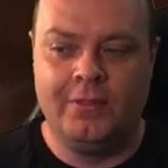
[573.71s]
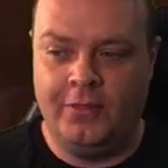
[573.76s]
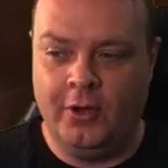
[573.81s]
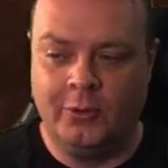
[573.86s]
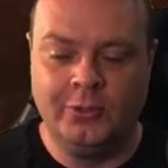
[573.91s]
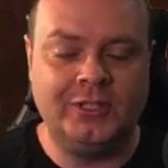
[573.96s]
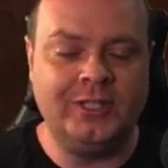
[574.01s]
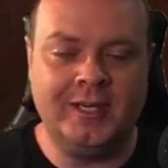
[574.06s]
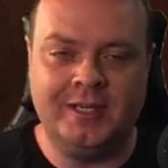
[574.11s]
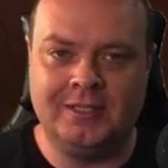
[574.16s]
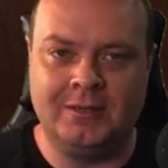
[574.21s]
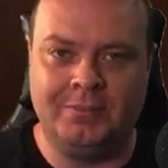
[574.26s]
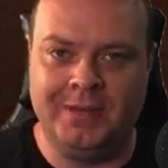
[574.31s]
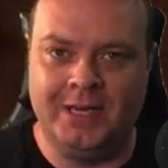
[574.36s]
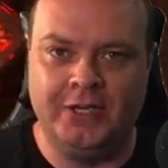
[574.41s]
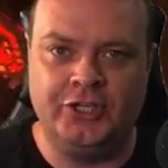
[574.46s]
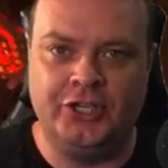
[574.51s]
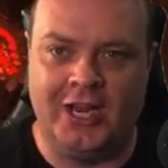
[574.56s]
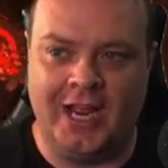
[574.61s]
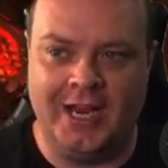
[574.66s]
Those things are
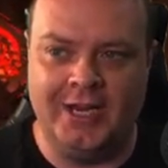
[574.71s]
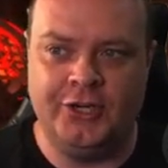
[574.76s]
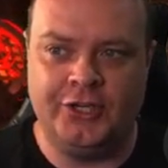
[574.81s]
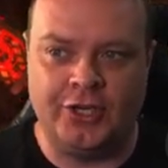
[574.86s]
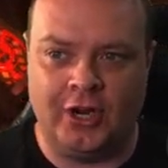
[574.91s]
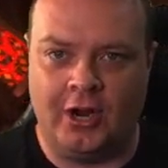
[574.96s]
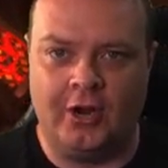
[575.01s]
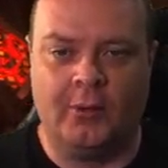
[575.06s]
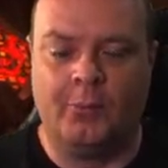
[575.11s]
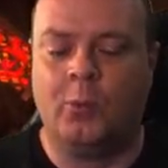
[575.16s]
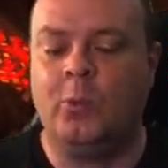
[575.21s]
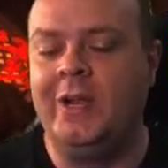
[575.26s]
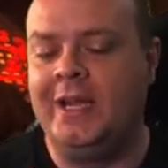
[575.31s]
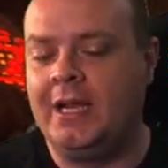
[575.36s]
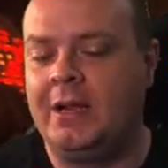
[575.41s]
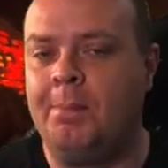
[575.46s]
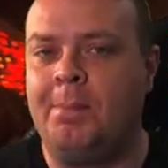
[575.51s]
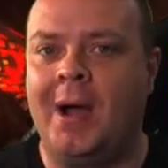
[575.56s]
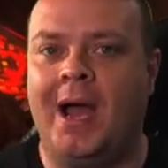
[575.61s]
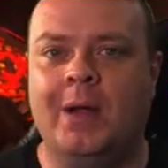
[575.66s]
being changed on a
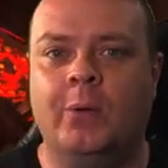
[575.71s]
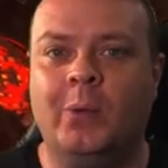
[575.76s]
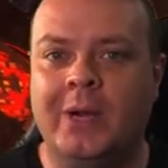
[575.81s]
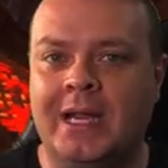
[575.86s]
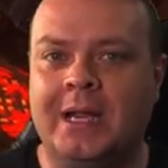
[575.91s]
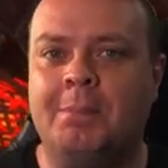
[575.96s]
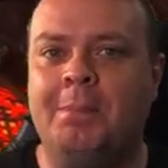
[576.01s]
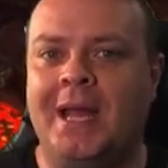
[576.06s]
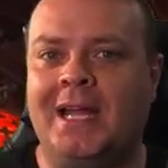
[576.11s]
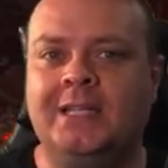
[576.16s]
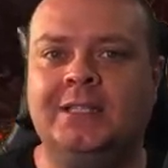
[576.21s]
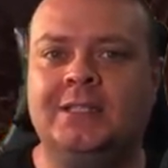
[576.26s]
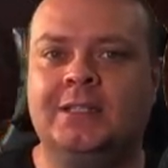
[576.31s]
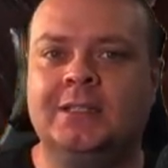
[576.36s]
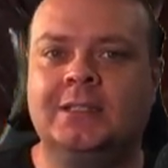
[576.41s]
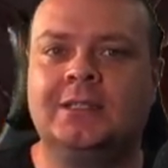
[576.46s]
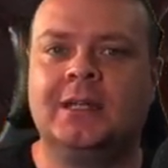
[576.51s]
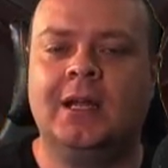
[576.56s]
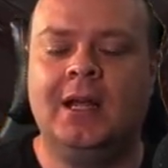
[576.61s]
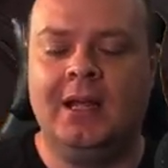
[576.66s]
week by week
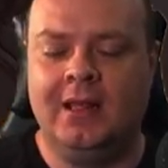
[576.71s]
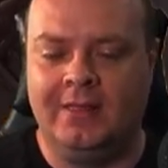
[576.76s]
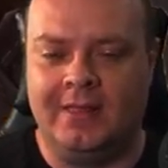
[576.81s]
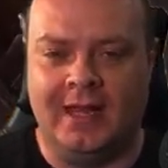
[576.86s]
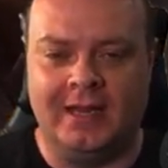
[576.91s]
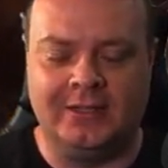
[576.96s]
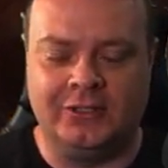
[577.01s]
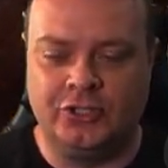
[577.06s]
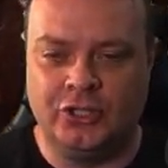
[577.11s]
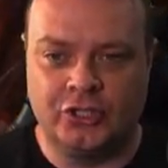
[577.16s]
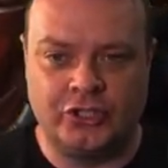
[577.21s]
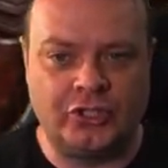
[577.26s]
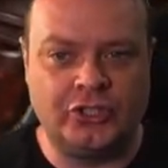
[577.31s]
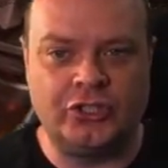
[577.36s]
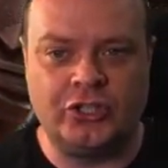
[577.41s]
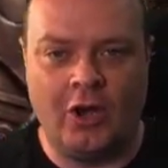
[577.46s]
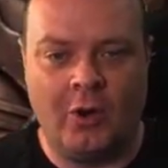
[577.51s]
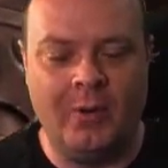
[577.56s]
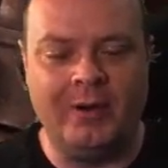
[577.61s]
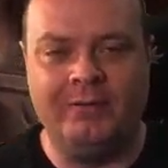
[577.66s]
basis. They're
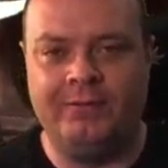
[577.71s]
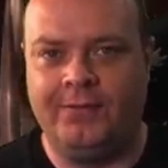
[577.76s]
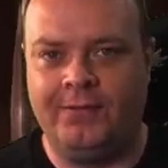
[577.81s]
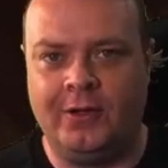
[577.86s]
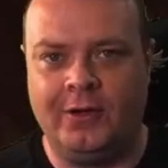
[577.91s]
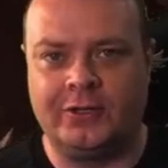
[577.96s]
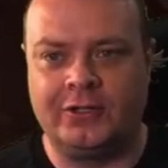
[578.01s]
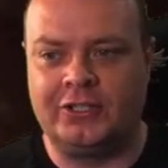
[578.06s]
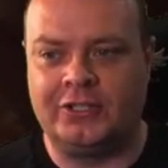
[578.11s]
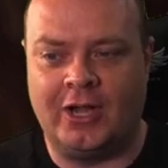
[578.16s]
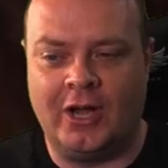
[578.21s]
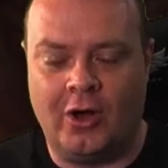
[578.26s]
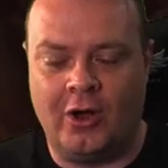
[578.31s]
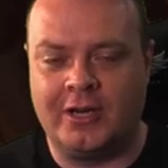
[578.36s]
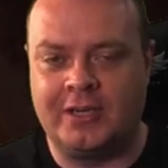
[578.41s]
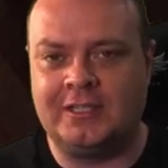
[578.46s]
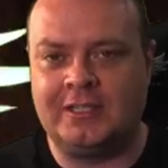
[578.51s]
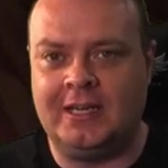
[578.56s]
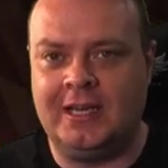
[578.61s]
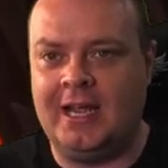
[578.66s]
just so in flux that
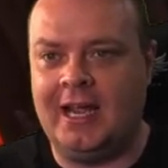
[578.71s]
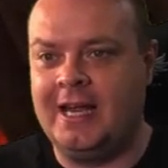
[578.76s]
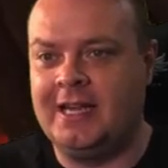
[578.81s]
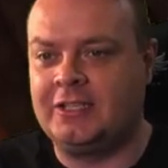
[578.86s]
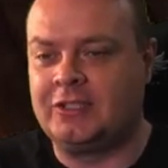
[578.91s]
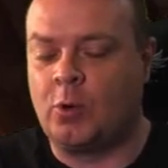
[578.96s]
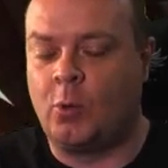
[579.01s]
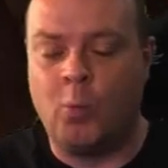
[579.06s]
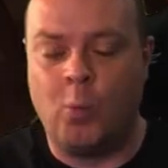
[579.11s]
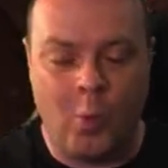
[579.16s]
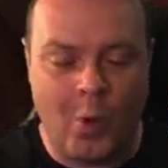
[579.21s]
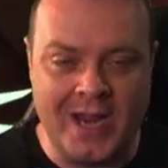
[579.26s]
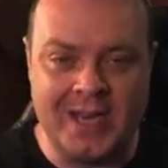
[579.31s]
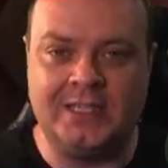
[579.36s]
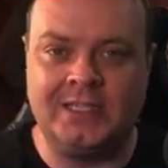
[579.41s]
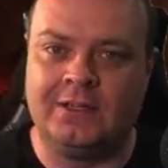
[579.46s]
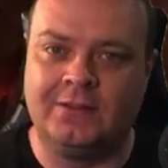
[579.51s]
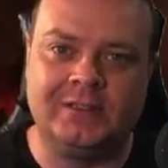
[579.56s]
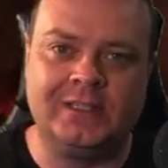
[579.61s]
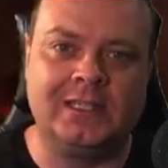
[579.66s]
honestly, it's a
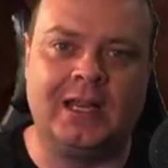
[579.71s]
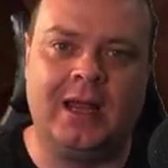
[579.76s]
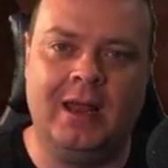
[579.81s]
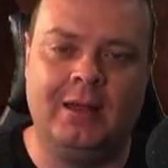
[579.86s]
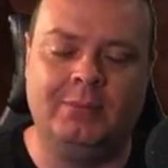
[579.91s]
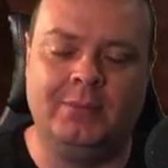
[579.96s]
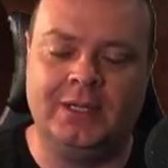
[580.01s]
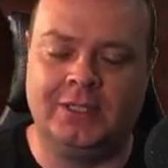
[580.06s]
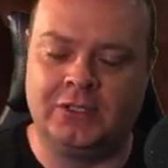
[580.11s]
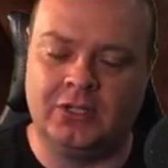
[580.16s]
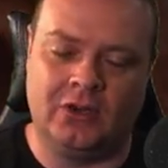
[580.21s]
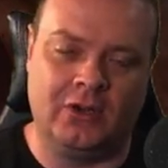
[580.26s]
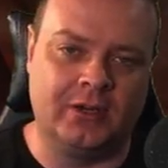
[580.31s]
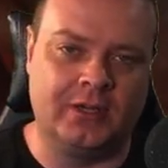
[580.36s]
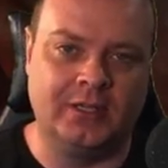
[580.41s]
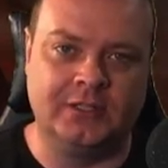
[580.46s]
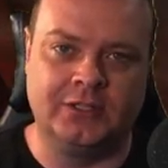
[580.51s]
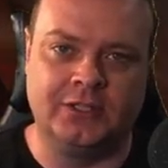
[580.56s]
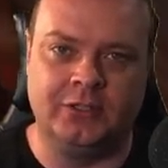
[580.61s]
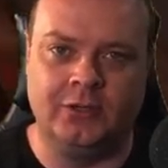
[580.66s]
waste of time me
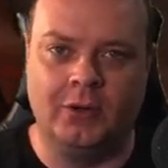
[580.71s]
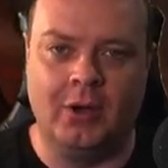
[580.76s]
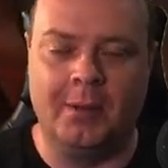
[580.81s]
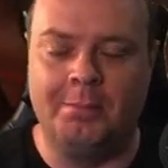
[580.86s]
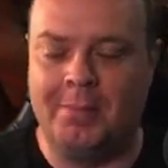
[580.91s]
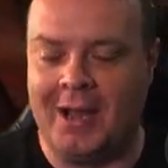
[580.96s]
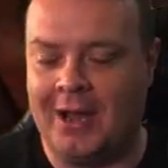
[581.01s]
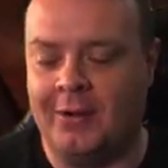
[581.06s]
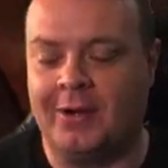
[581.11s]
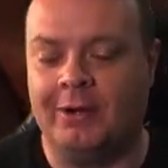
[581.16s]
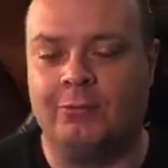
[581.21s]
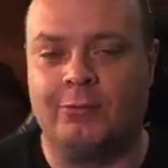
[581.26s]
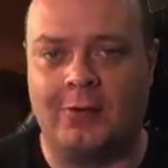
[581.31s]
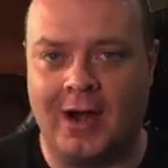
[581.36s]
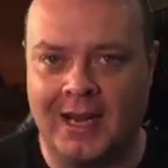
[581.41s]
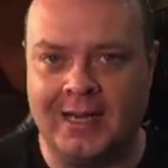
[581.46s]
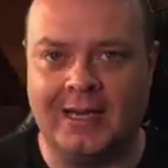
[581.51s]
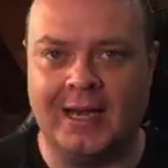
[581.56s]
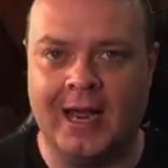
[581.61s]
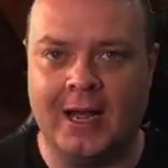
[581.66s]
talking to you about it
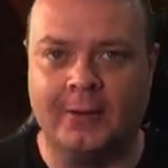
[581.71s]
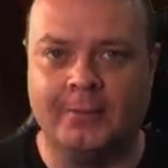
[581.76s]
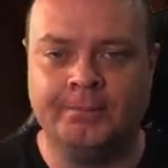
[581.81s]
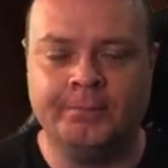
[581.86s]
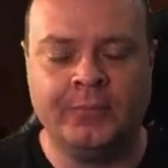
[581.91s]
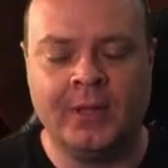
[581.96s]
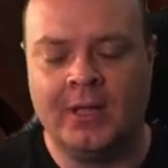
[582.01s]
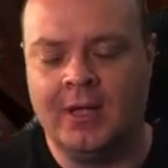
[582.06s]
right now.